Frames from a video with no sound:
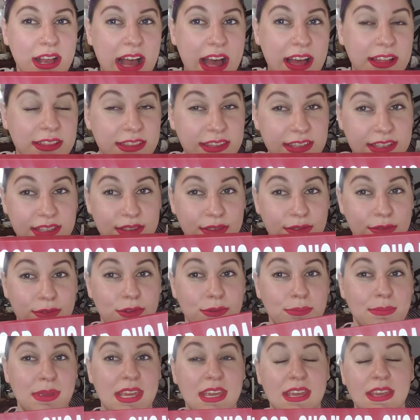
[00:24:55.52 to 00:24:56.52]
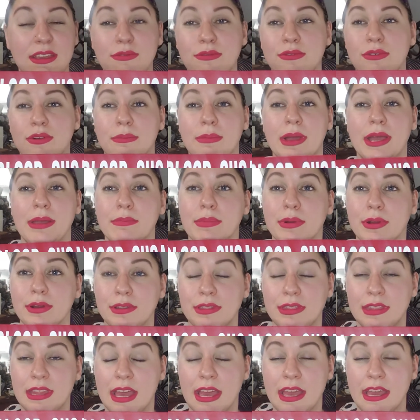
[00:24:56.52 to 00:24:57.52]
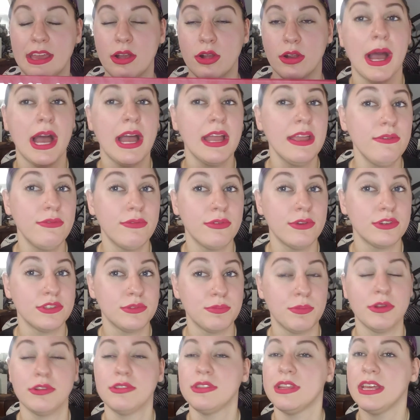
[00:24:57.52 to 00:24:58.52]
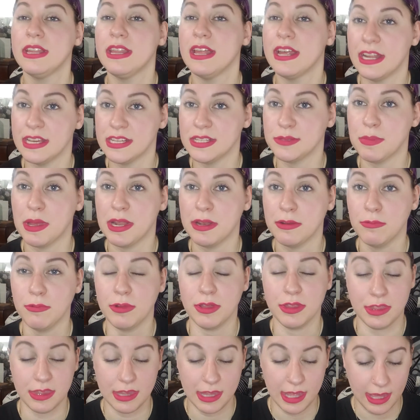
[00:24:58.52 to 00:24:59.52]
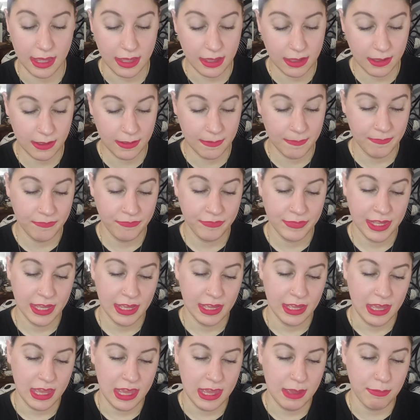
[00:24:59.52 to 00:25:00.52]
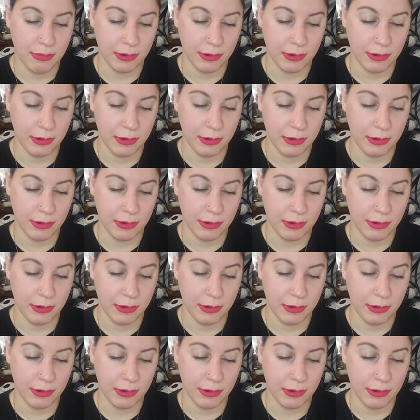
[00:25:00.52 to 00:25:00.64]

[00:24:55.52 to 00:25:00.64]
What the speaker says: got this for me for my birthday. My first birthday that I spent with Nick. He